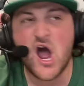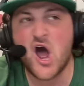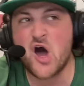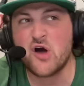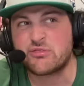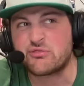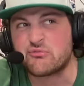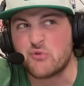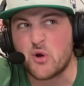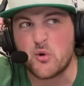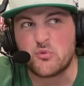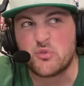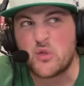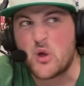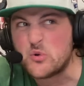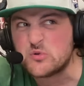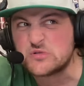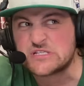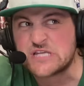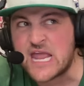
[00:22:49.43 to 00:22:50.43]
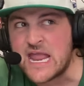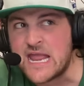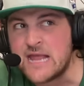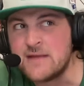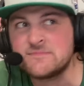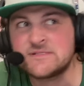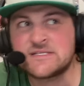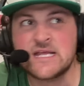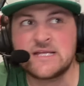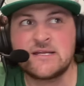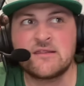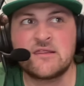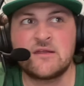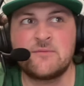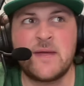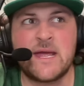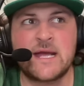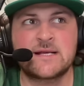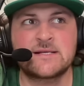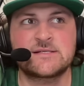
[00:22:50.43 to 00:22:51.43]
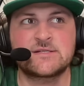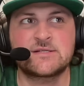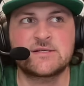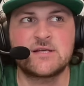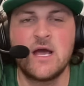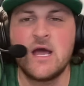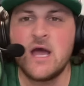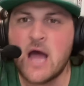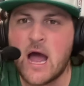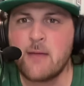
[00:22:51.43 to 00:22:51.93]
I'll throw those games into the mix.